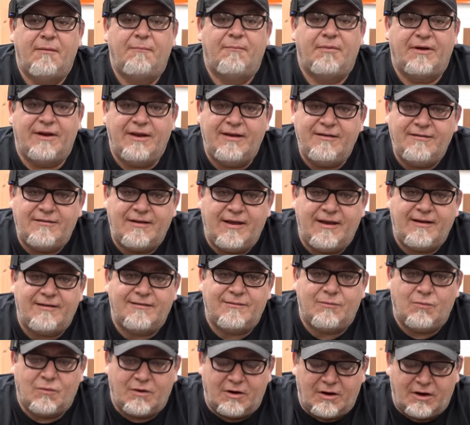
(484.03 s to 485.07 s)
But it
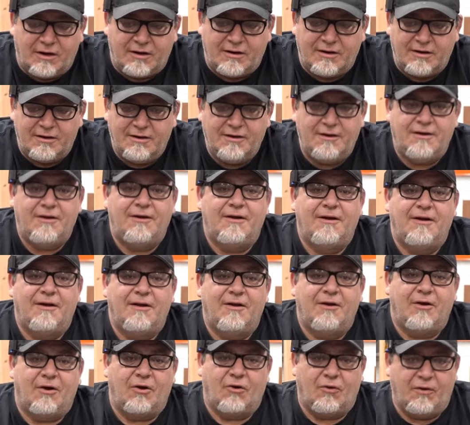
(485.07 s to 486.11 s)
takes work
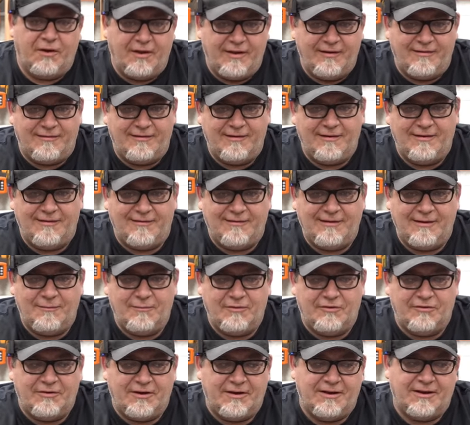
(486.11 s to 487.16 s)
owning a CNC
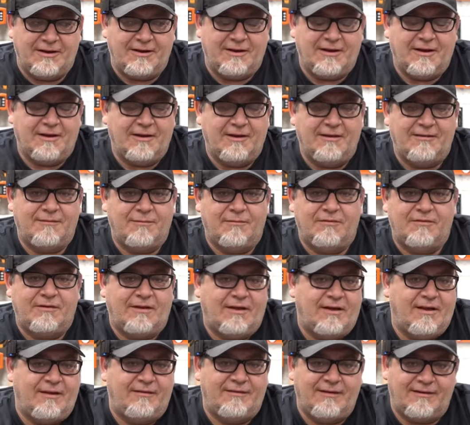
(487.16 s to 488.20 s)
machine and cutting some
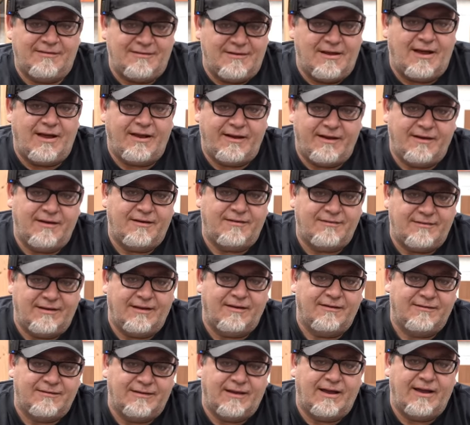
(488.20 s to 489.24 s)
signs is not going to
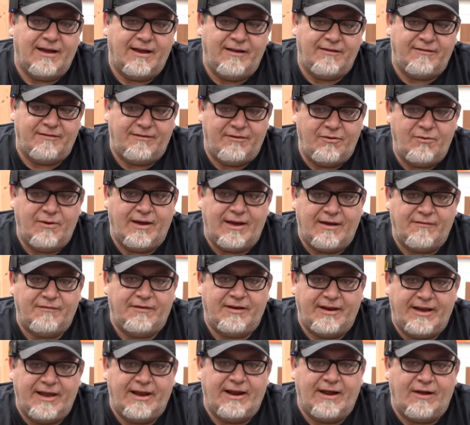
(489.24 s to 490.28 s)
sell signs. You have
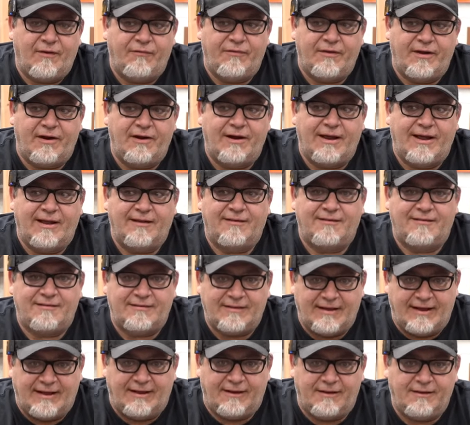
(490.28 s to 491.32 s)
to get out there and
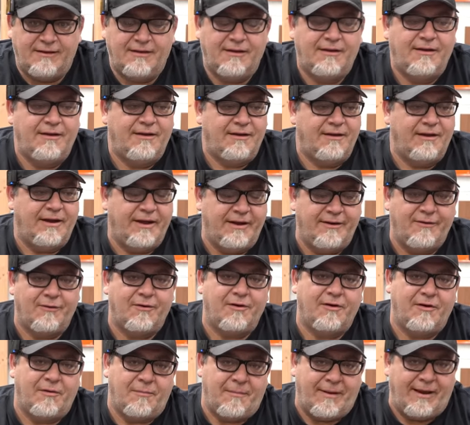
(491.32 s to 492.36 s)
sell in
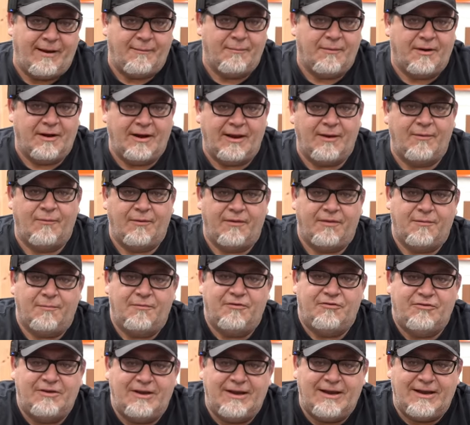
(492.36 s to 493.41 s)
order to make money with a
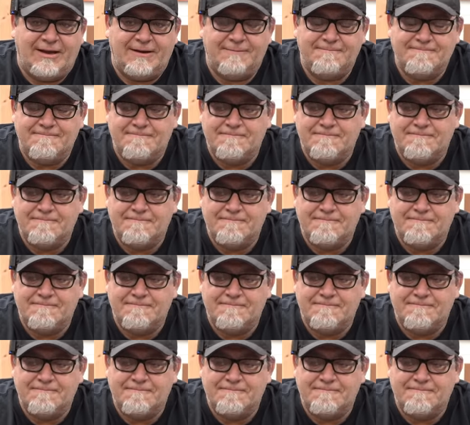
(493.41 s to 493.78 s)
machine.